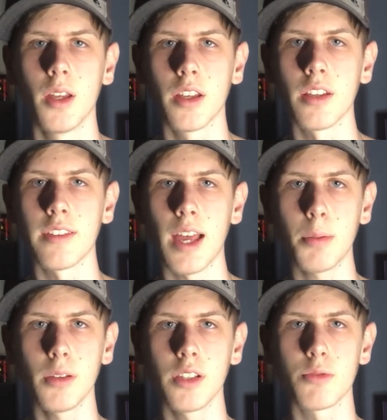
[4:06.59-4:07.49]
because
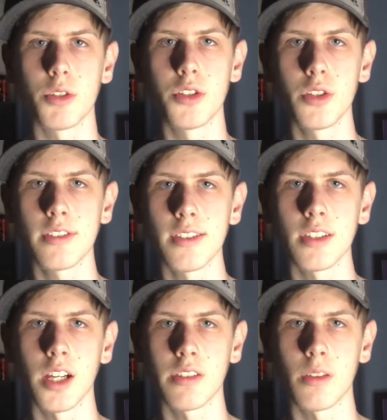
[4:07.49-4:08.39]
Apple has reduced the
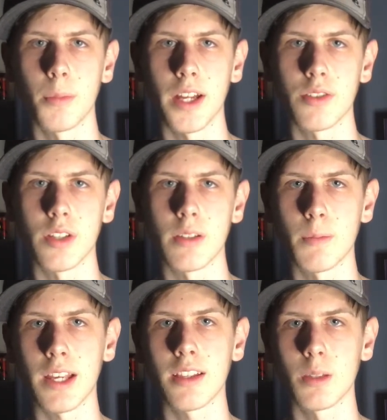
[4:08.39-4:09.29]
size of the batteries,
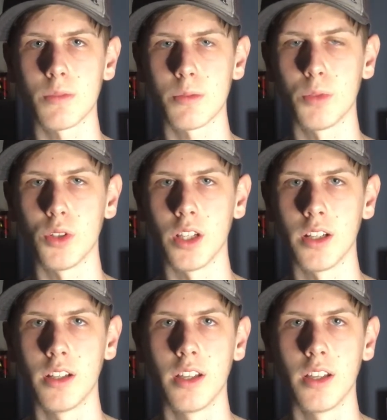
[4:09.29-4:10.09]
making them smaller